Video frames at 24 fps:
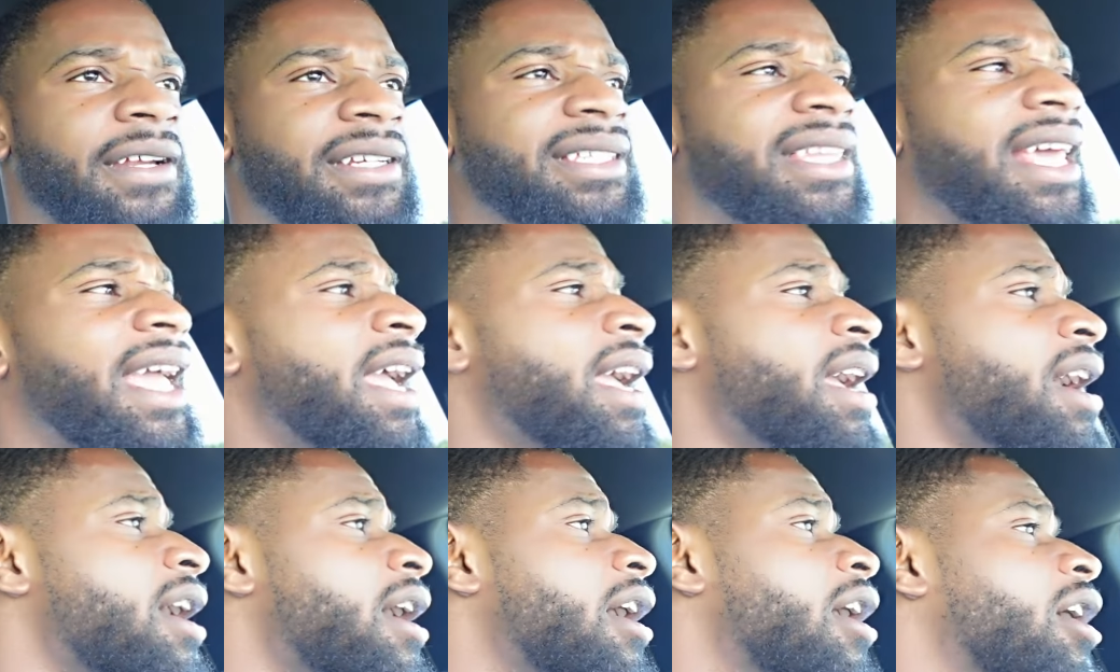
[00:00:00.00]

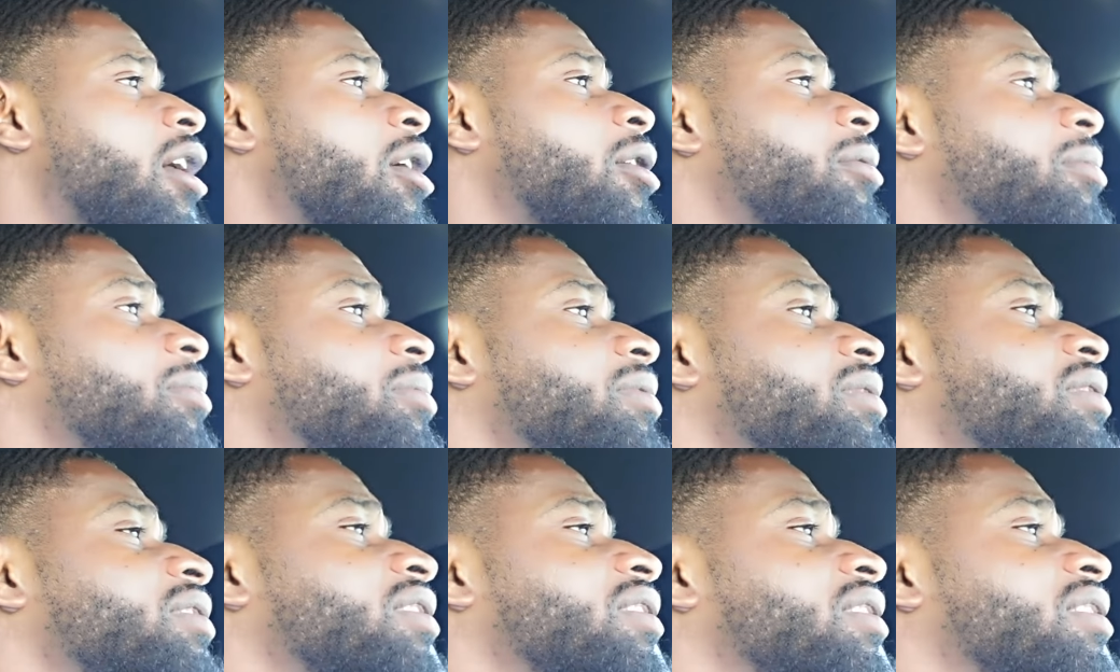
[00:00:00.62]
Damn.
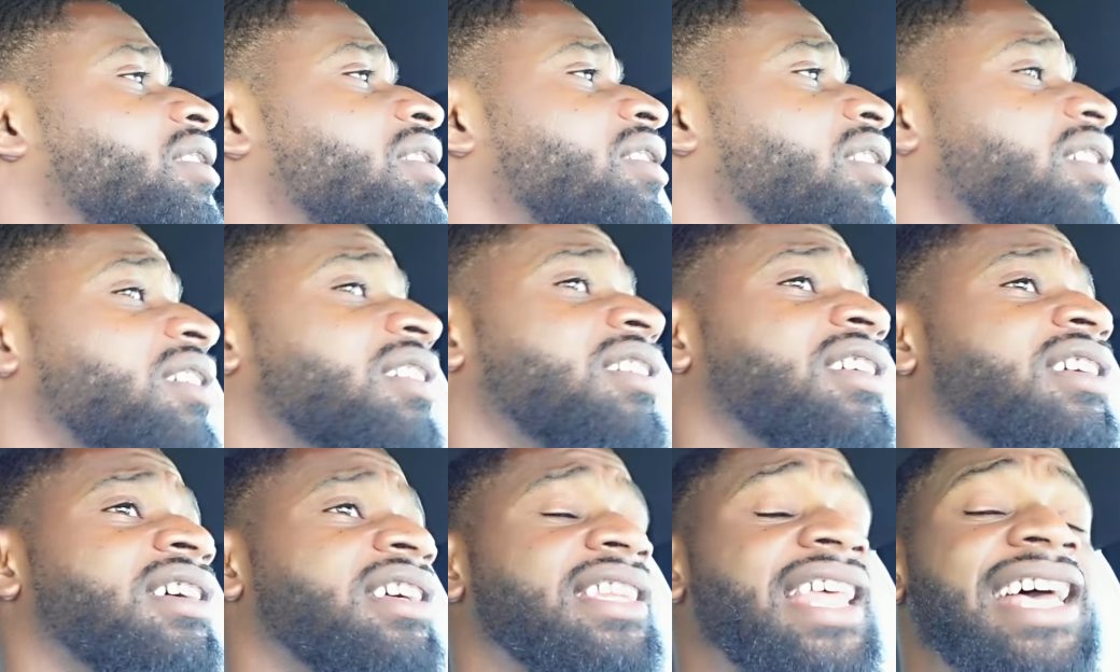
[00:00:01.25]

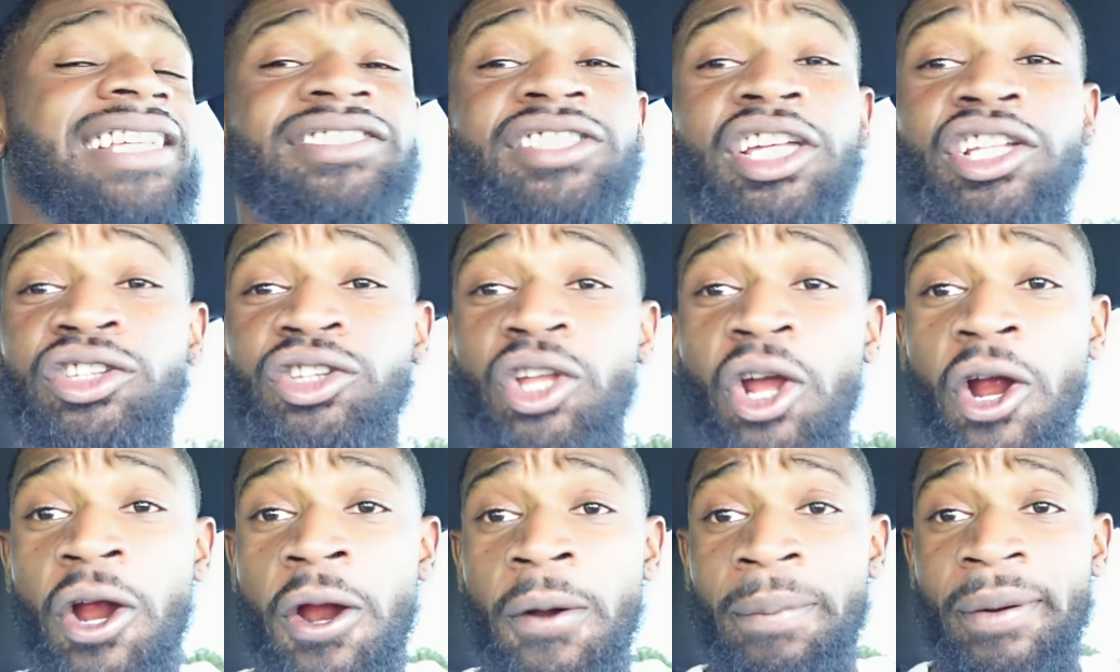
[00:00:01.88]
That's the
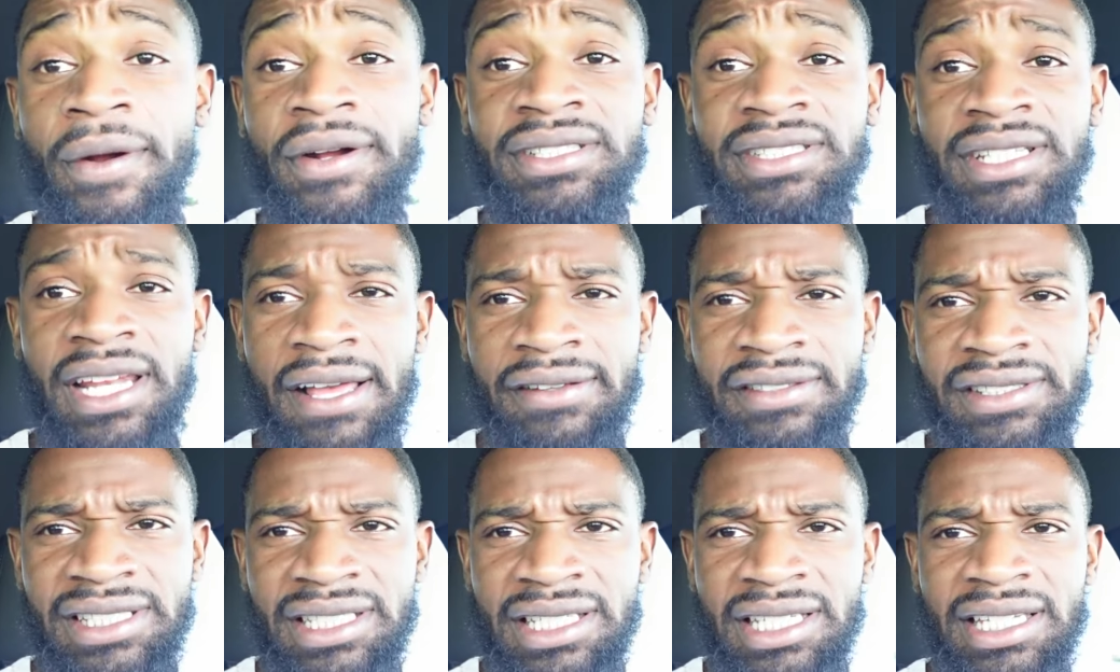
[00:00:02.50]
third person I
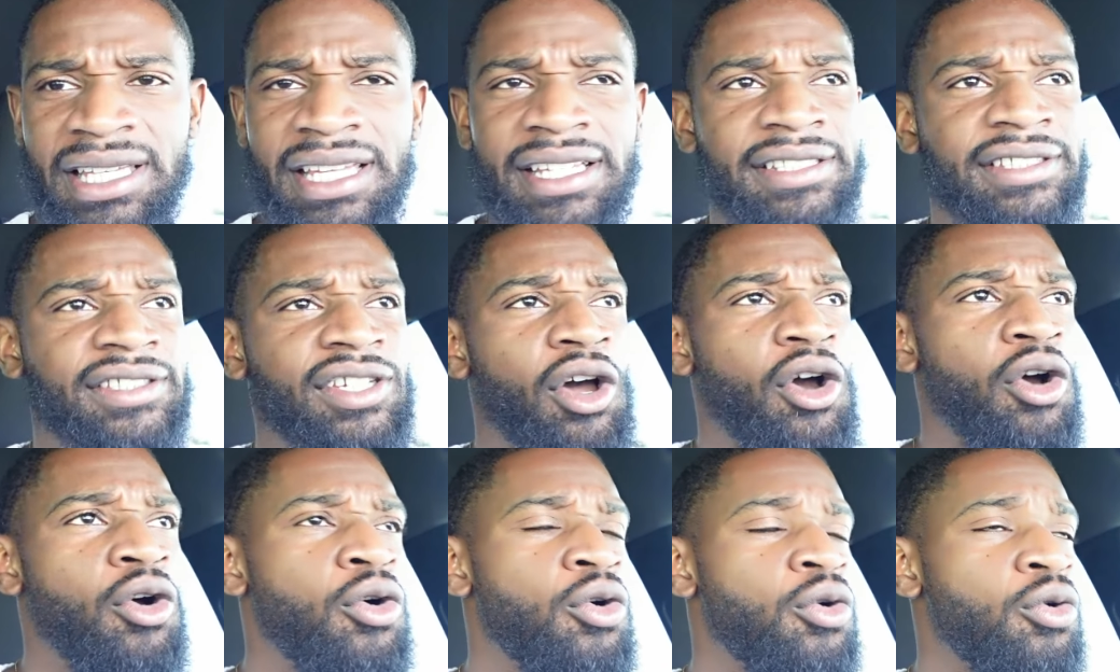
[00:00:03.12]
seen get
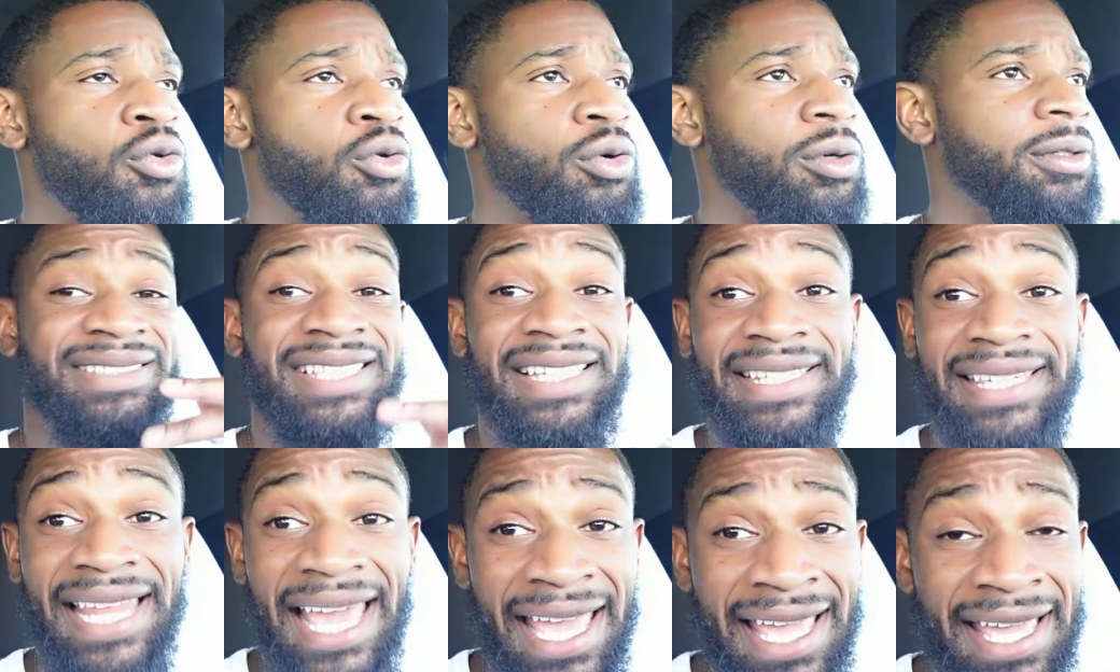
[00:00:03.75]
told
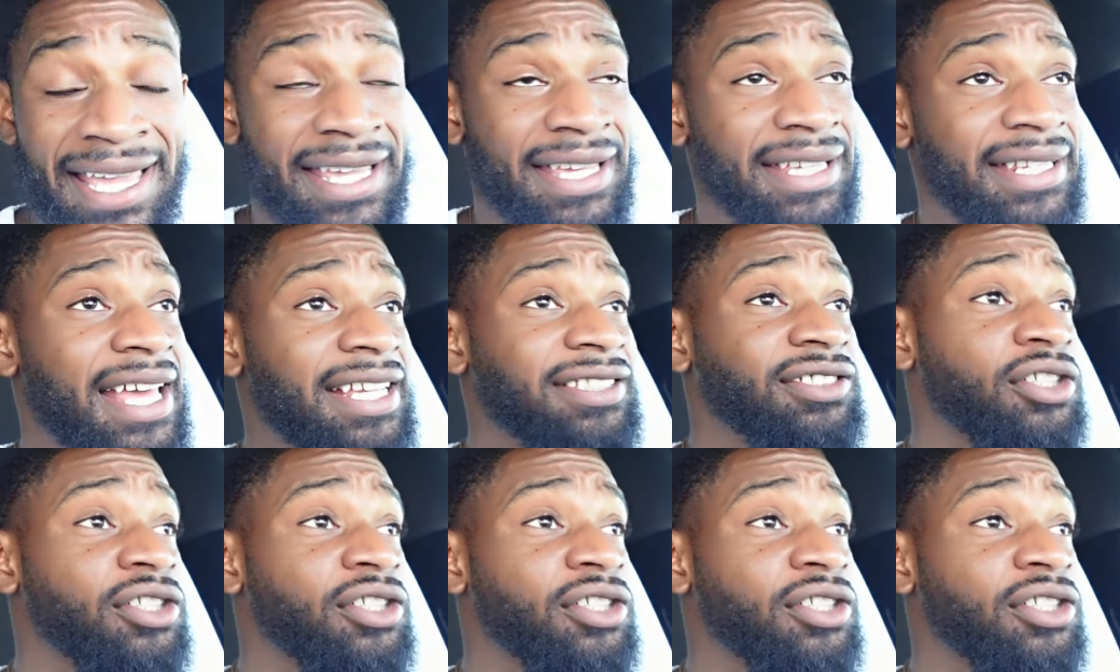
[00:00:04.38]
today.